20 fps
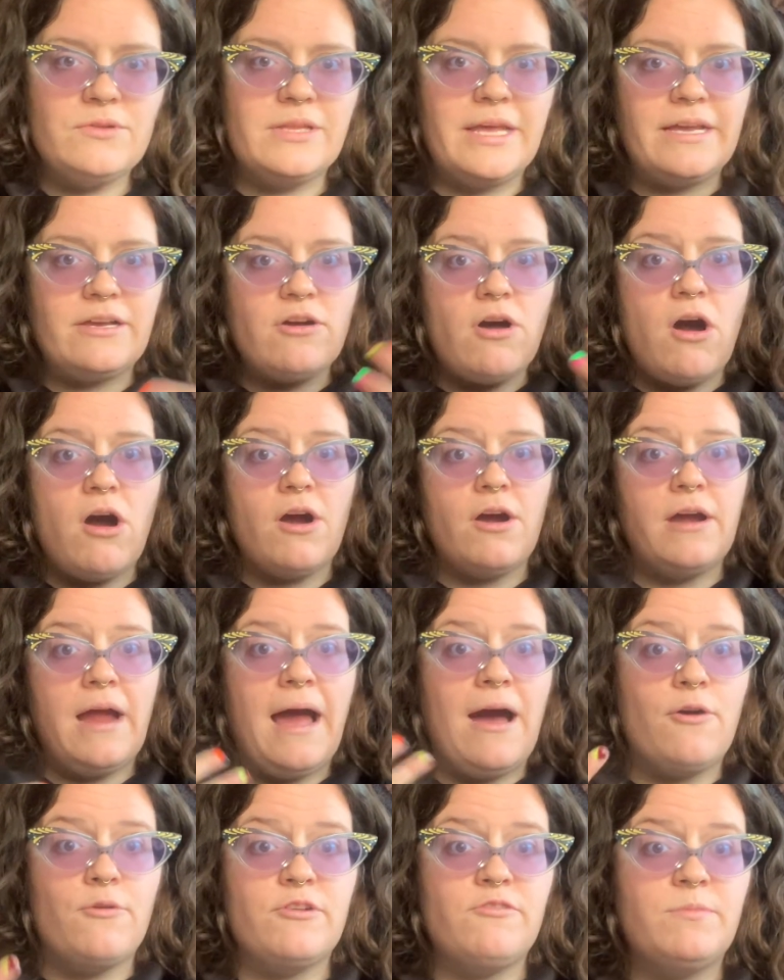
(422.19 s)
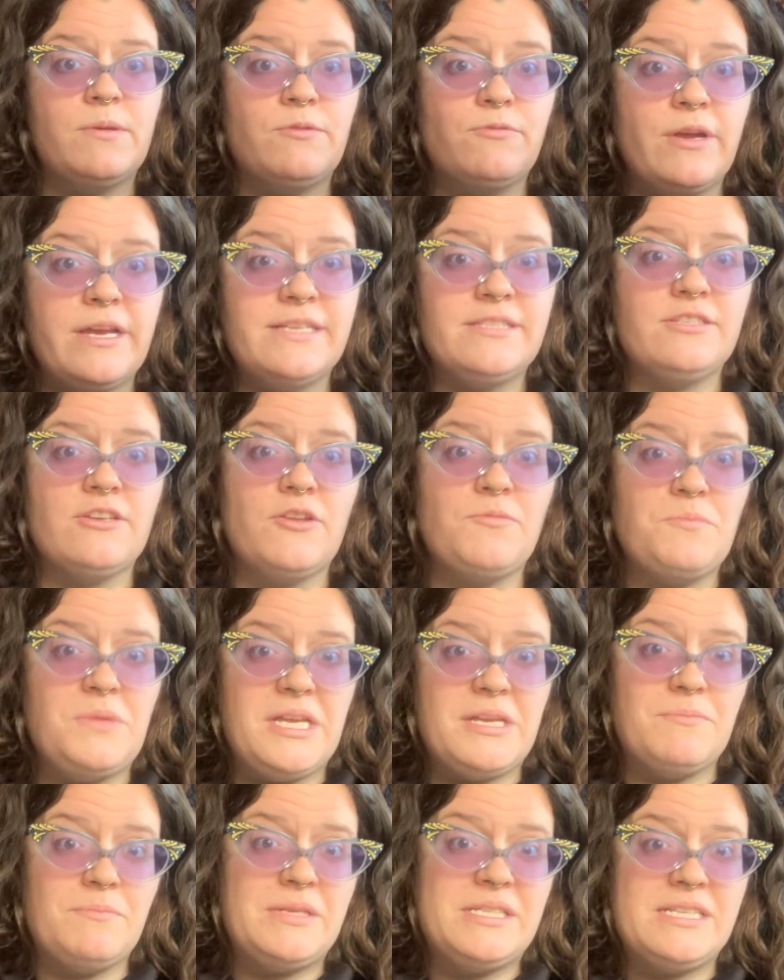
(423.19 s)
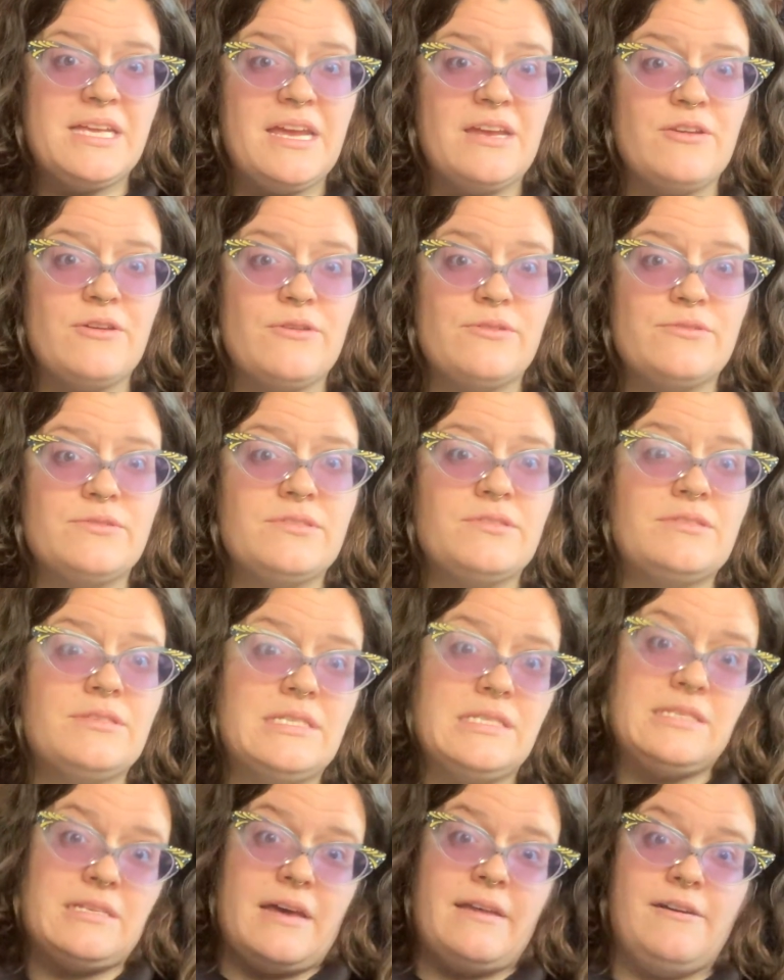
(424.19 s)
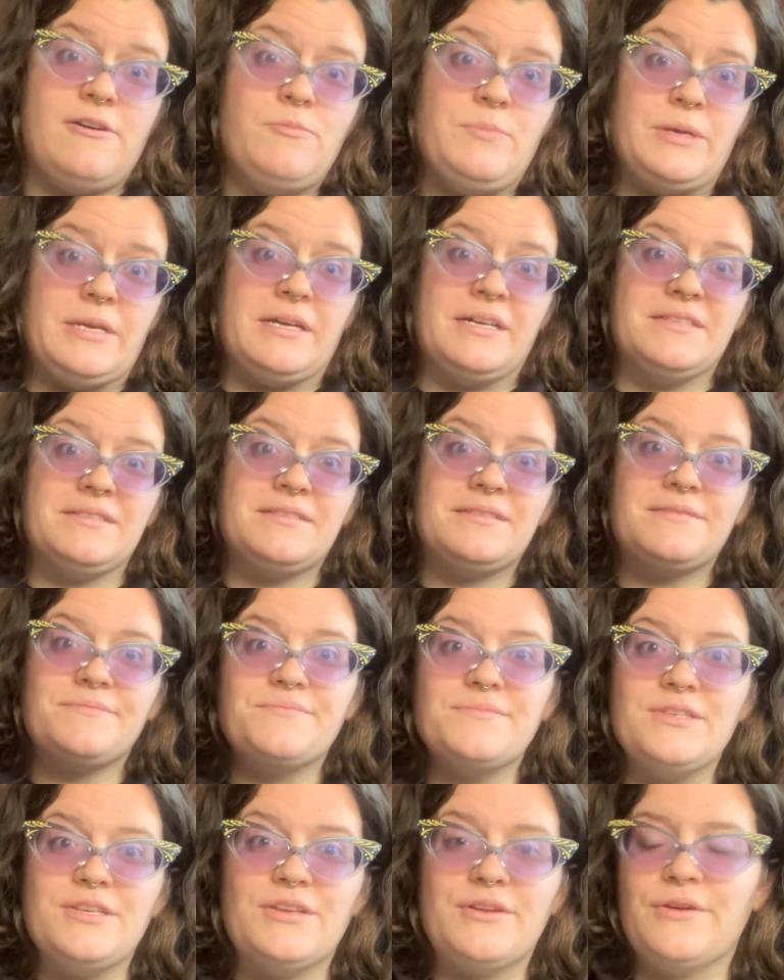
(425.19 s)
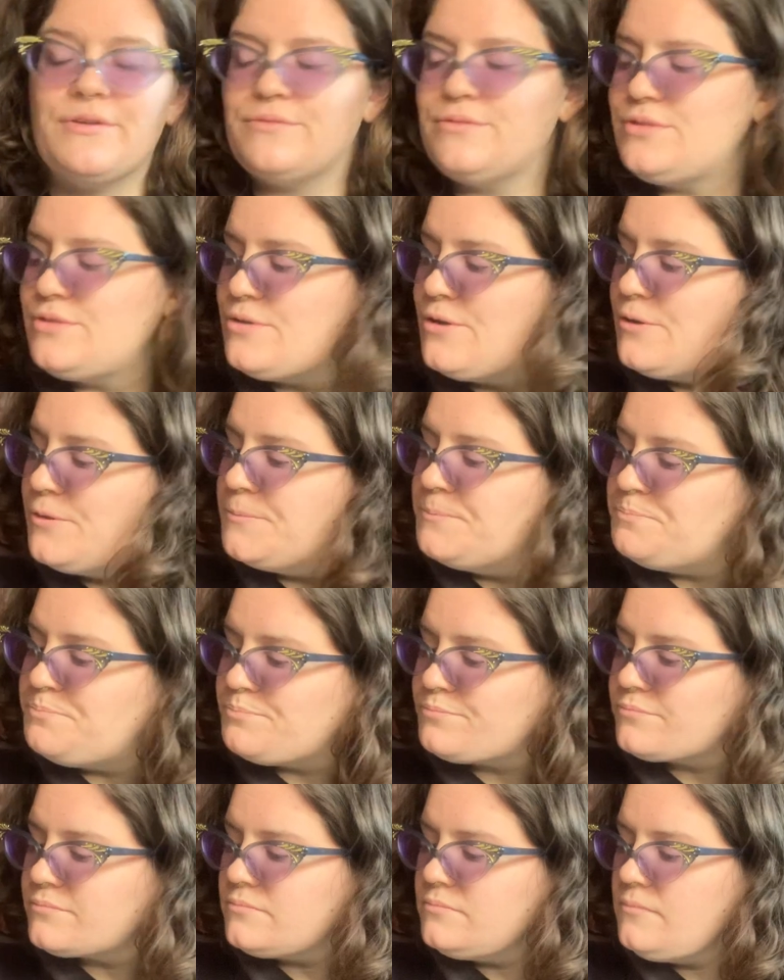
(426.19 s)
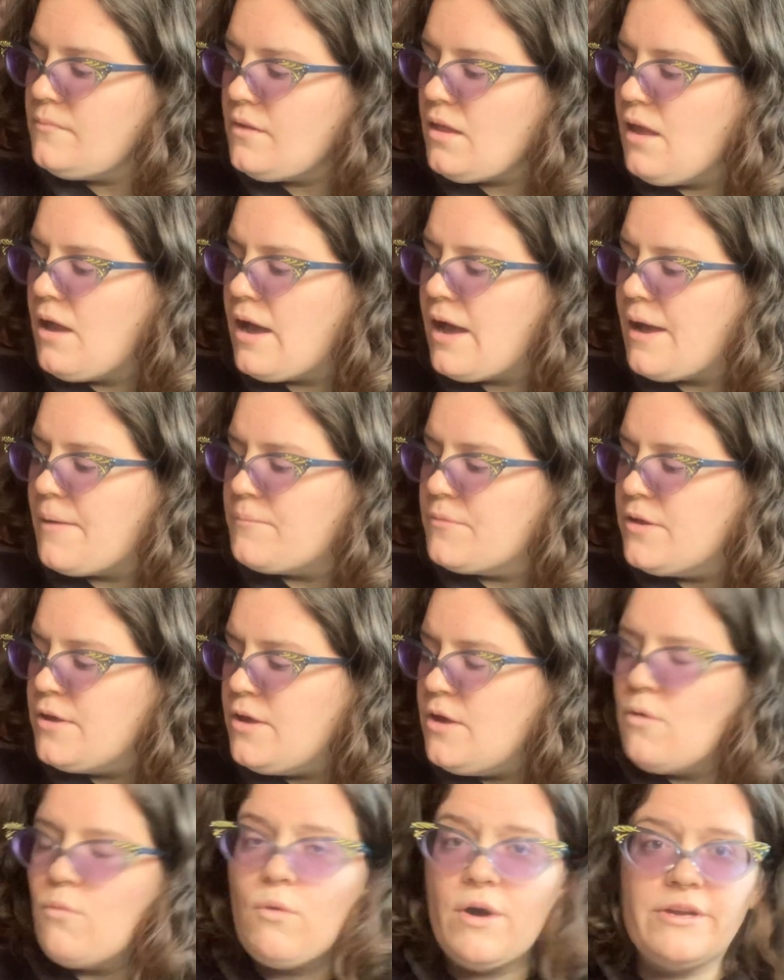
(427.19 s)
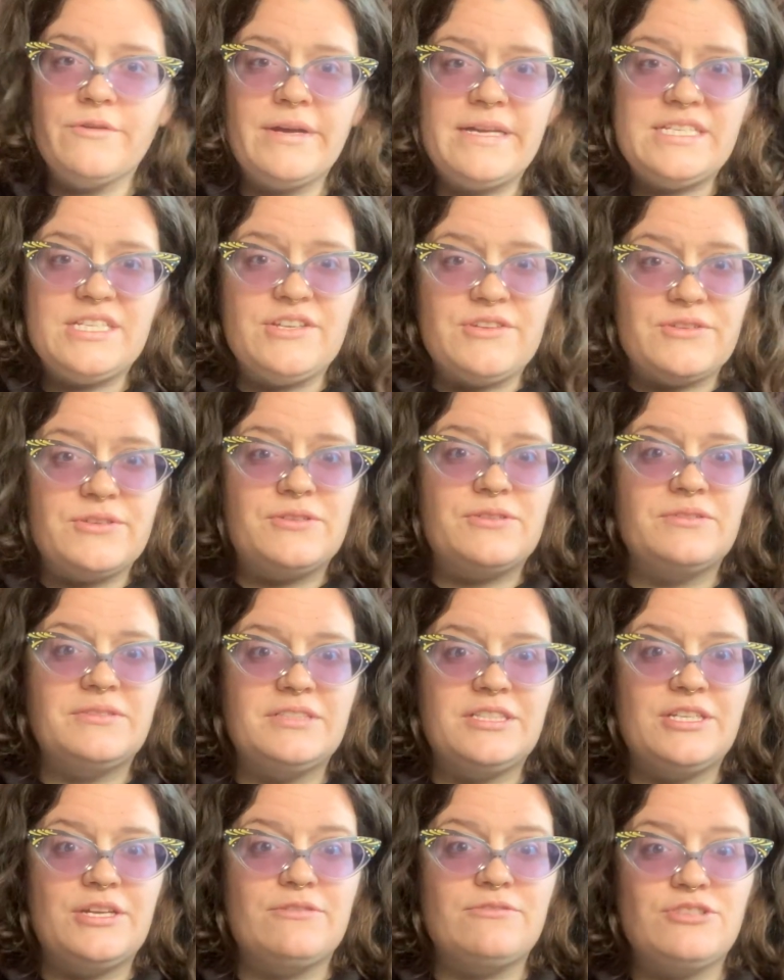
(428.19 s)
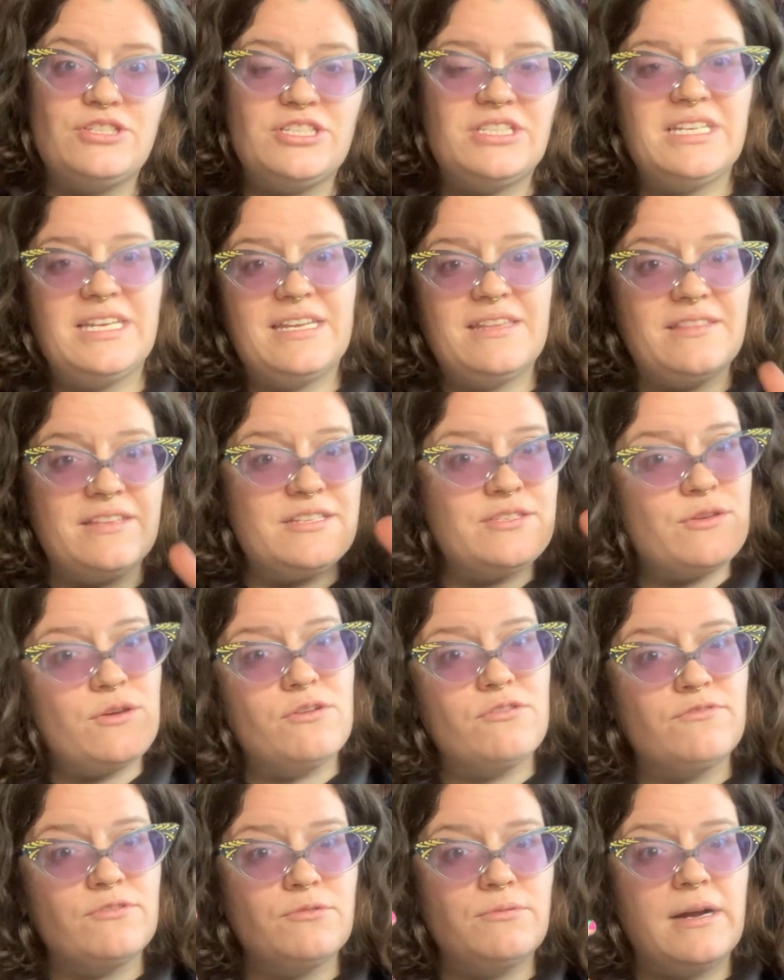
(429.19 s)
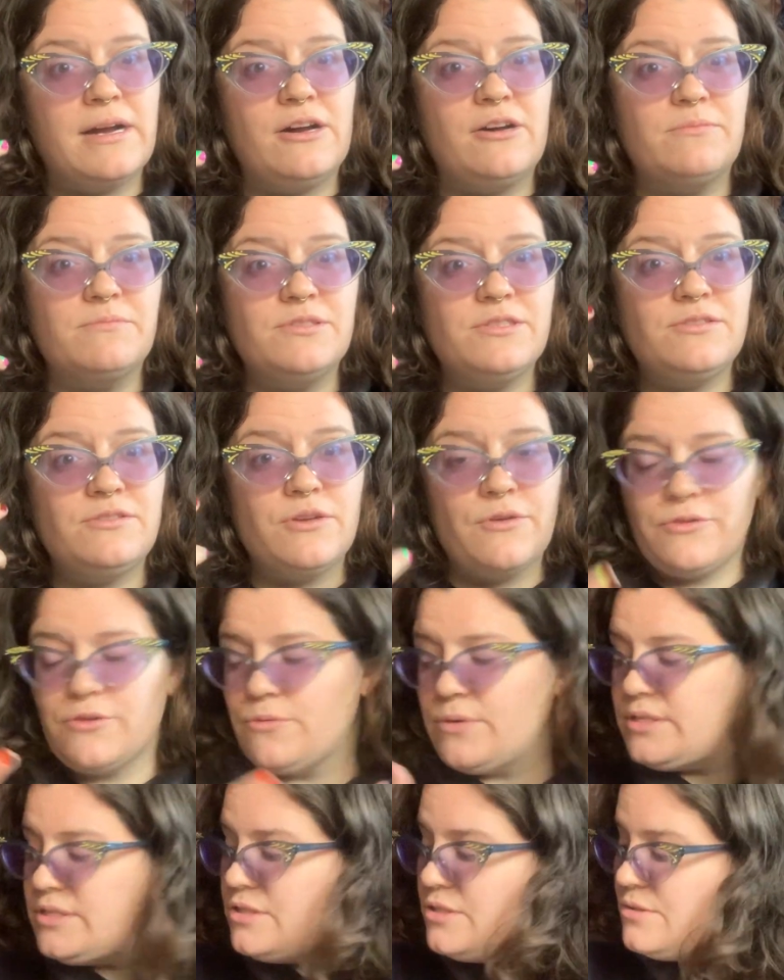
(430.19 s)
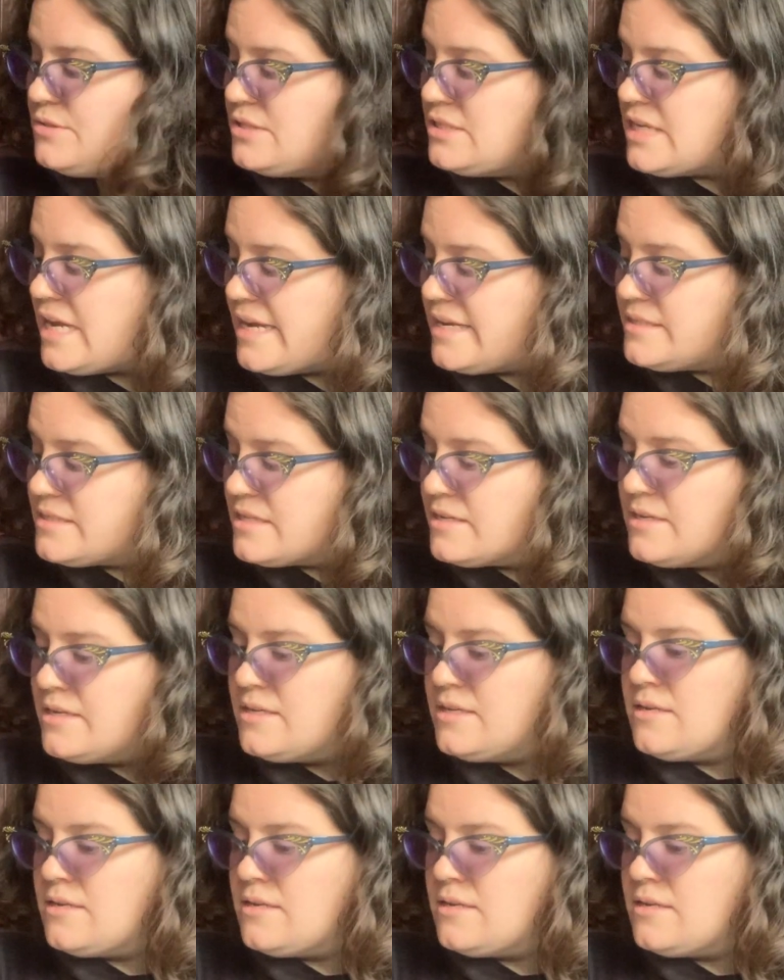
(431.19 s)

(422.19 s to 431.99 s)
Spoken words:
like how we've been raised on meat and potatoes is not helping us, so what do I do, just in this overwhelmed, don't know what to do state?